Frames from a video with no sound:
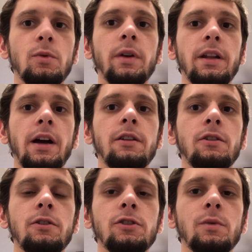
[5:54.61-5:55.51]

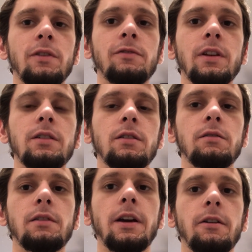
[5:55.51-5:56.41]
2,900 square feet.
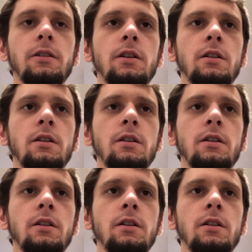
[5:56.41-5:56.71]
Now,